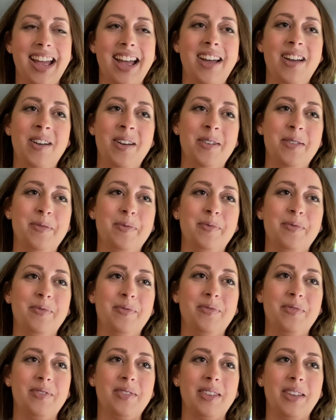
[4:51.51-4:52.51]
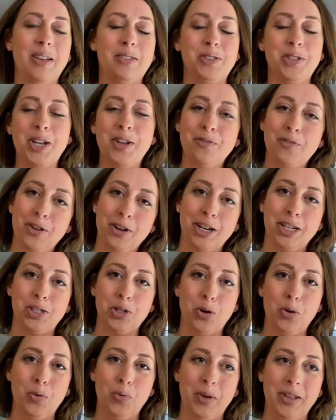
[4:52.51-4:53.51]
I was looking for an
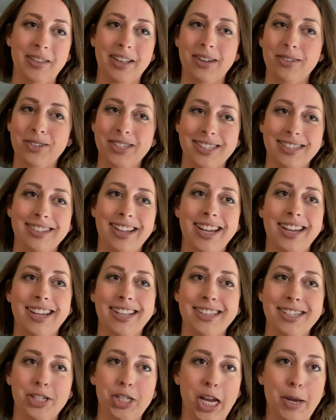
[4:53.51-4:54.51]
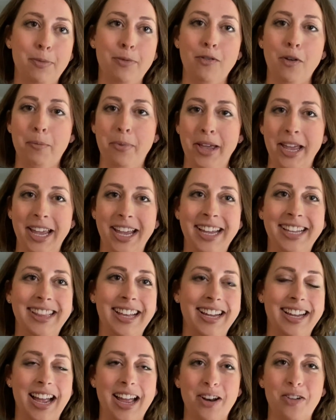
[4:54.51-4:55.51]
adult one that wasn't like in the shape of a pig,
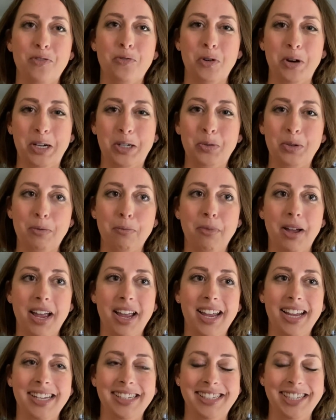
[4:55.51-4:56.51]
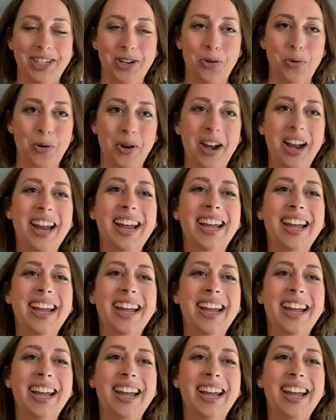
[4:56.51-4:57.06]
that kind of worked with my decor.